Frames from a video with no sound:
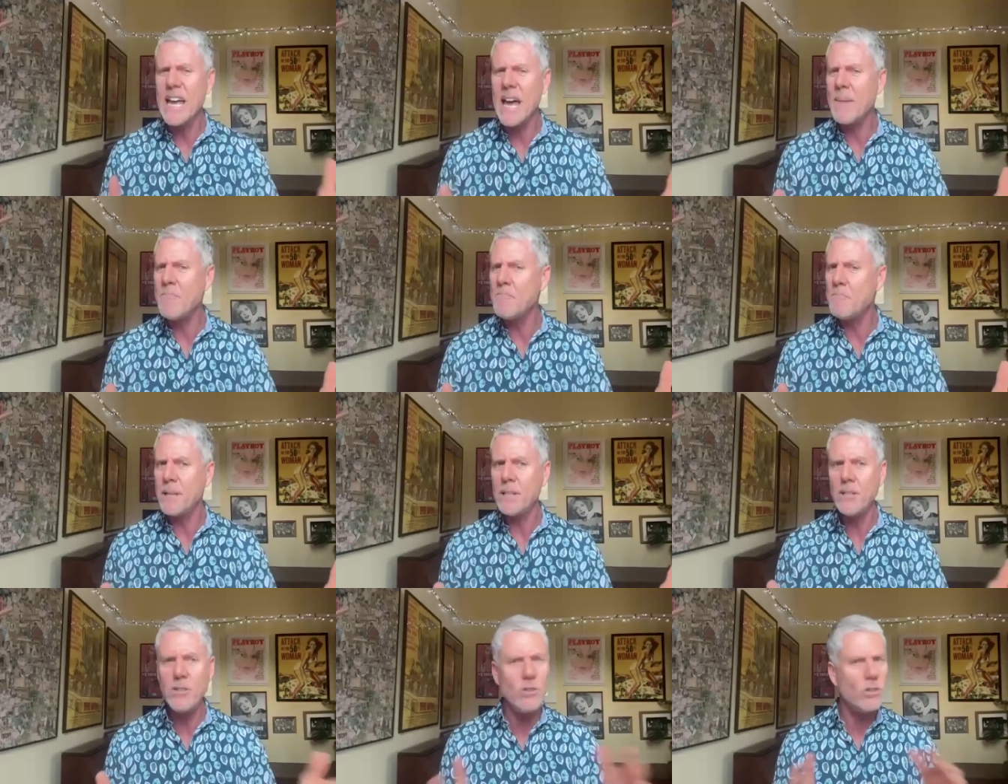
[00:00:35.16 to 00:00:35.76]
name,
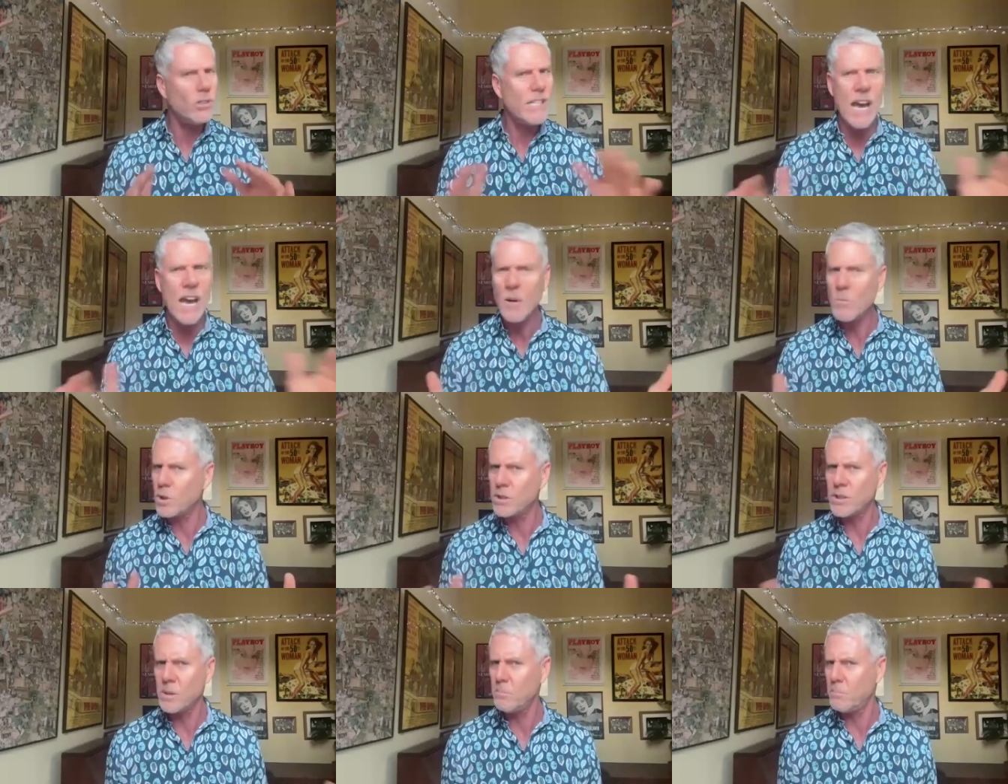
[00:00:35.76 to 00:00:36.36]
but your dad
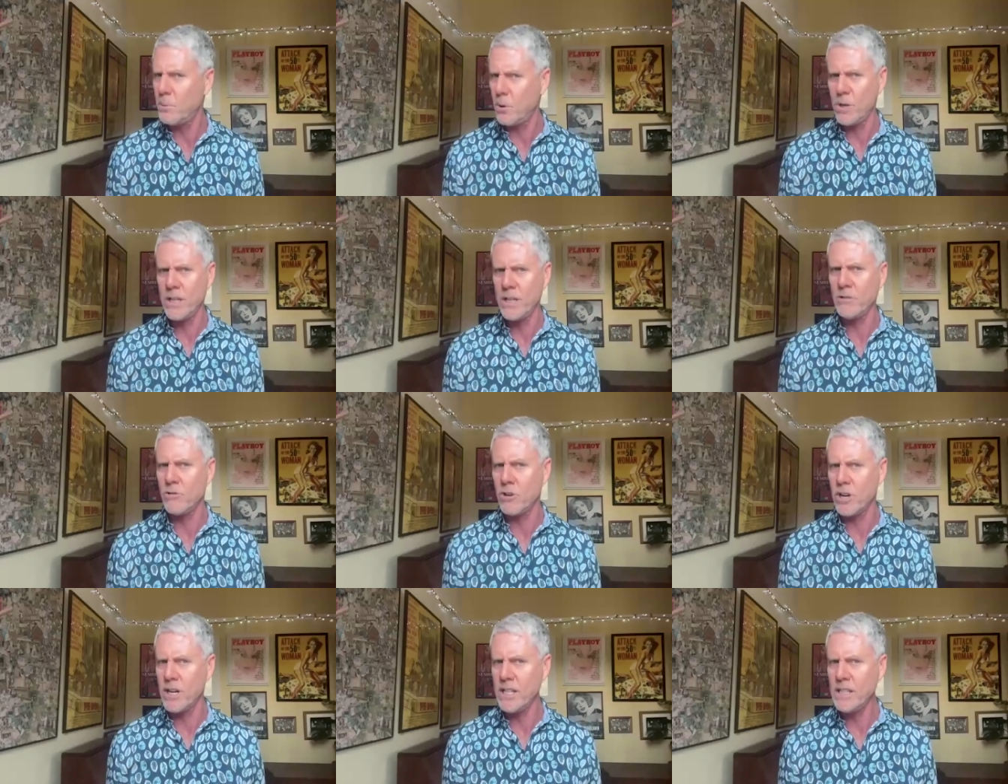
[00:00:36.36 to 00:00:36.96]
wasn't born in
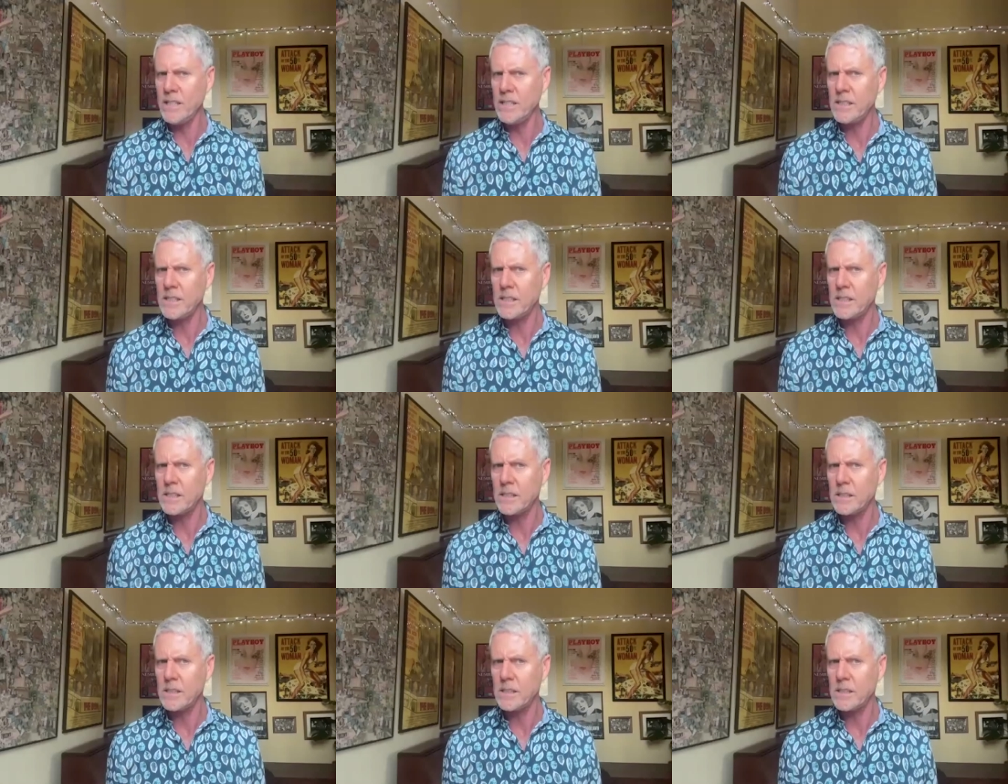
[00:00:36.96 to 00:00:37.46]
Greece?